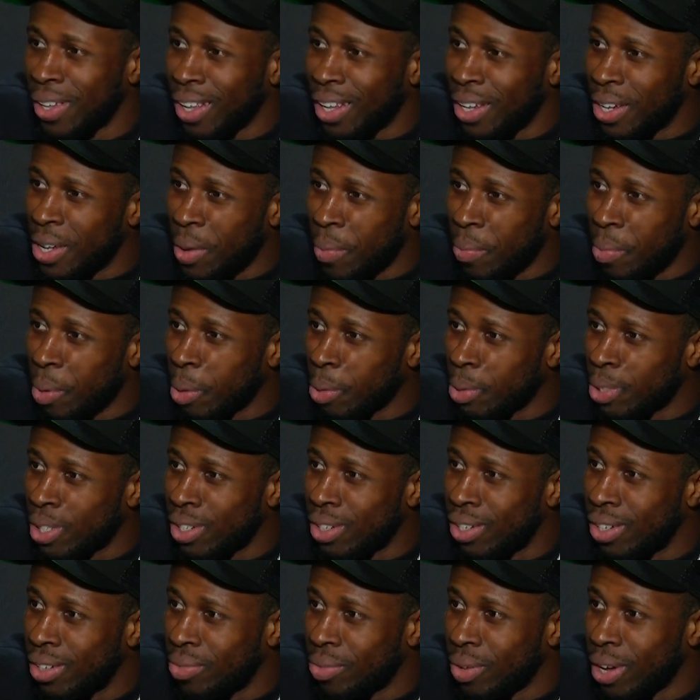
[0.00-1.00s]
or the approach of
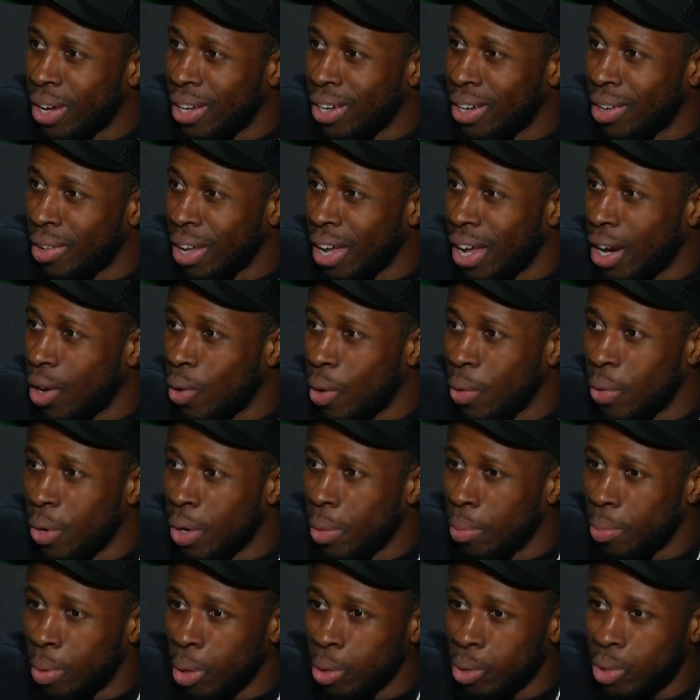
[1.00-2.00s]
the fight. How do I want to
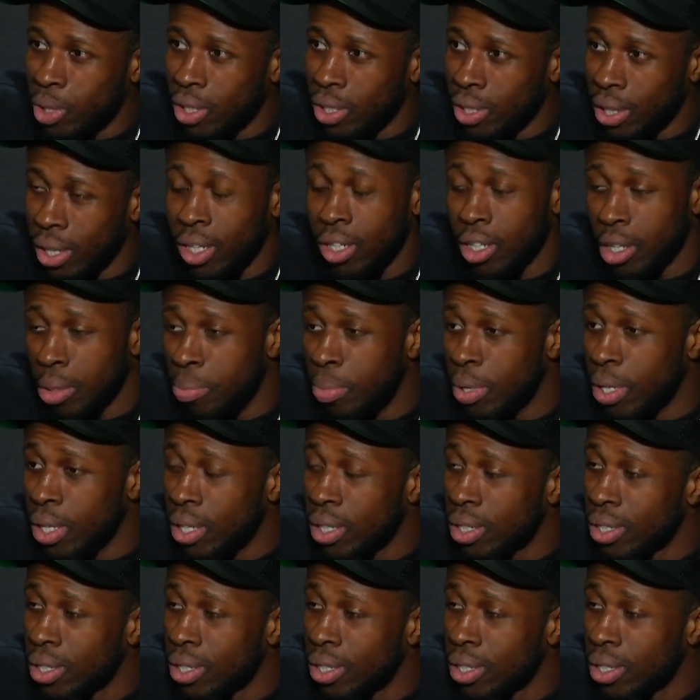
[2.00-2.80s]
approach it? It could be.